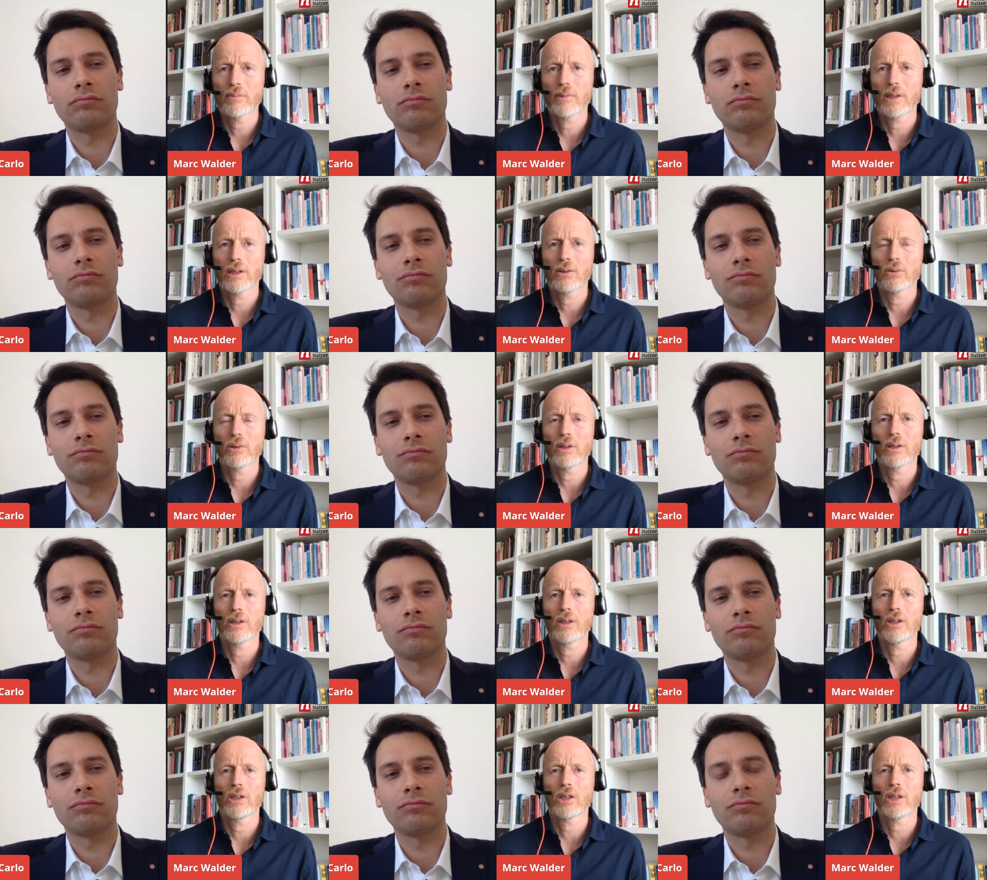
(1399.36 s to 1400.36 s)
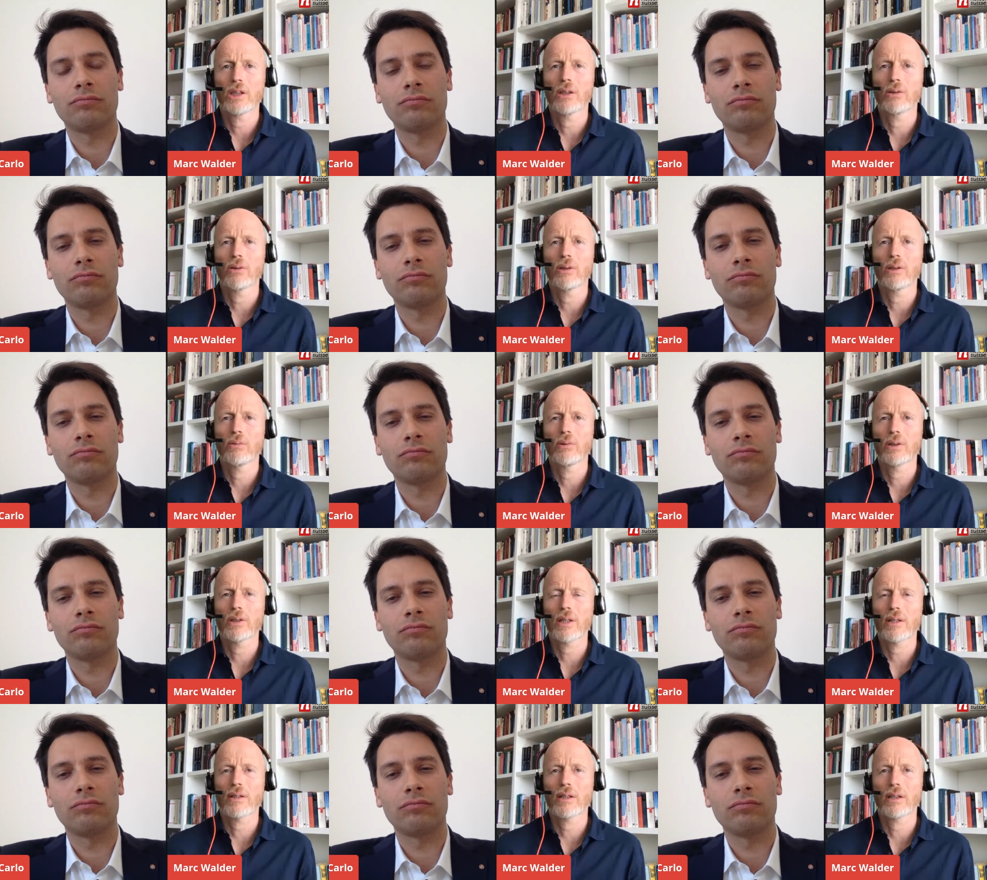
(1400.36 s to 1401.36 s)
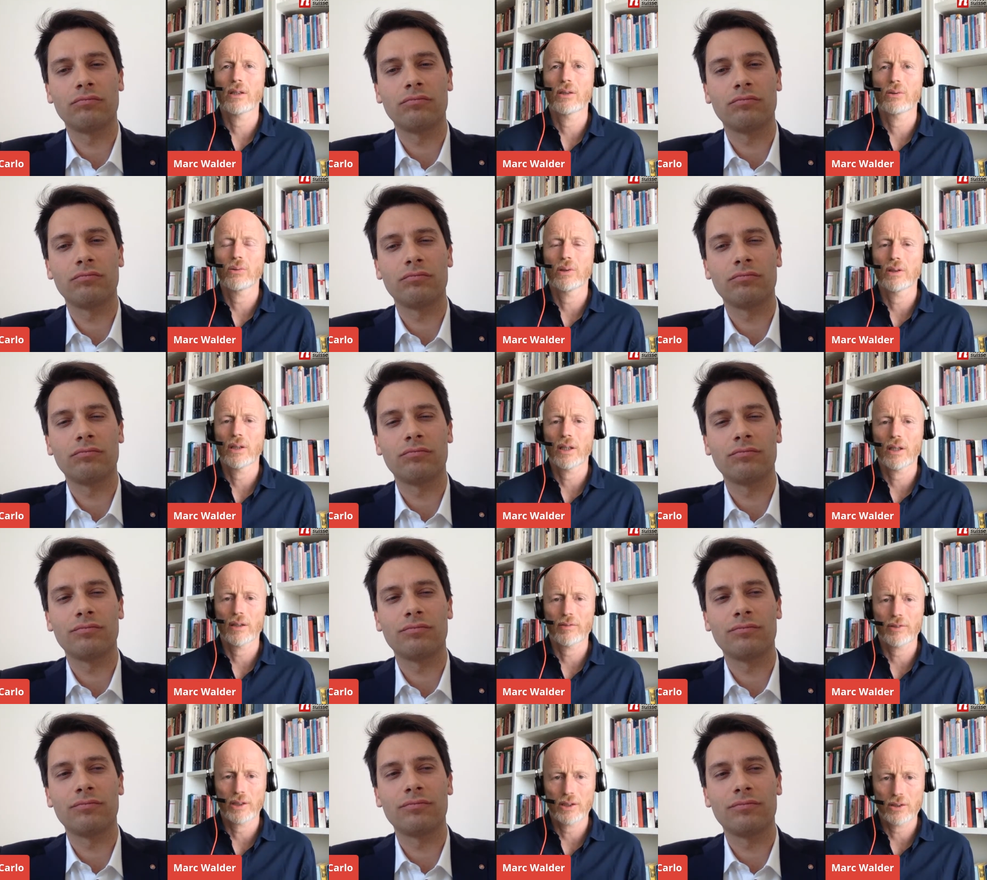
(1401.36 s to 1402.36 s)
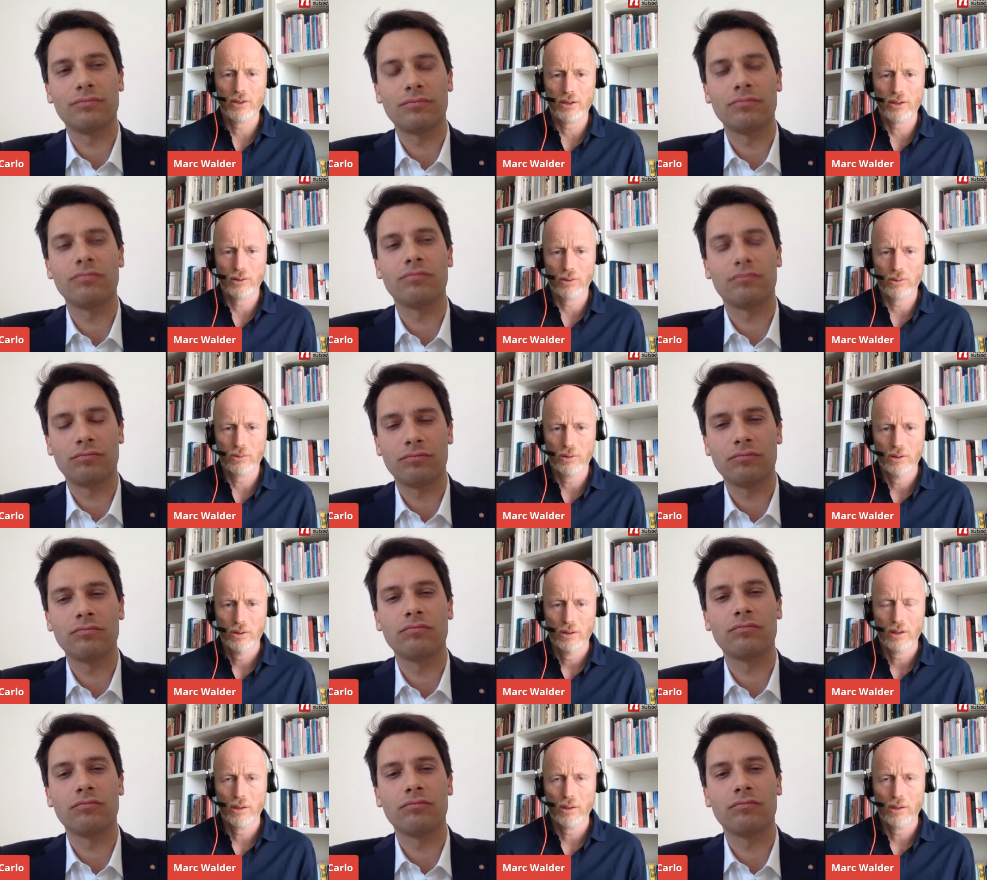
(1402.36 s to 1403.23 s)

Speaker 1: me to the Ticino. It was, I think, two and a half years ago.